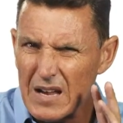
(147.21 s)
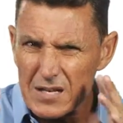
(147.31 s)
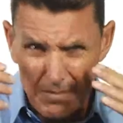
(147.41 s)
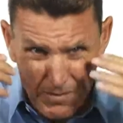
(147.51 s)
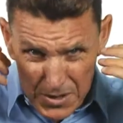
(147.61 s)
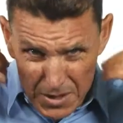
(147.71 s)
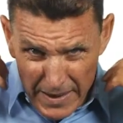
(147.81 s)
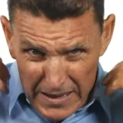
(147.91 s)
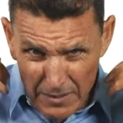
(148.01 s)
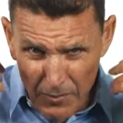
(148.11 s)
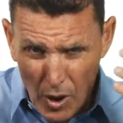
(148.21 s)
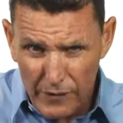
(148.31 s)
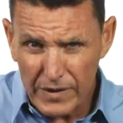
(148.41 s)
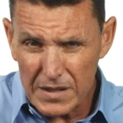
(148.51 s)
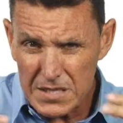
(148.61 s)
to make them
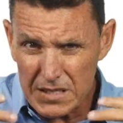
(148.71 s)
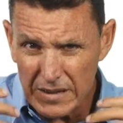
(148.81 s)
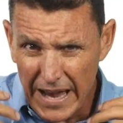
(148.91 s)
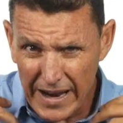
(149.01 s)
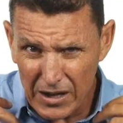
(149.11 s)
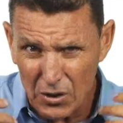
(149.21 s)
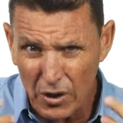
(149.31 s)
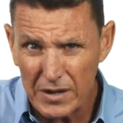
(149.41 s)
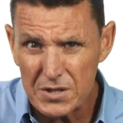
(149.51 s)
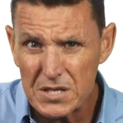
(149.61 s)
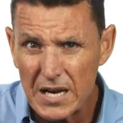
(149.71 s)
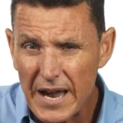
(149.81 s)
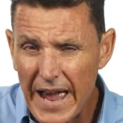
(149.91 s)
obvious and acknowledged,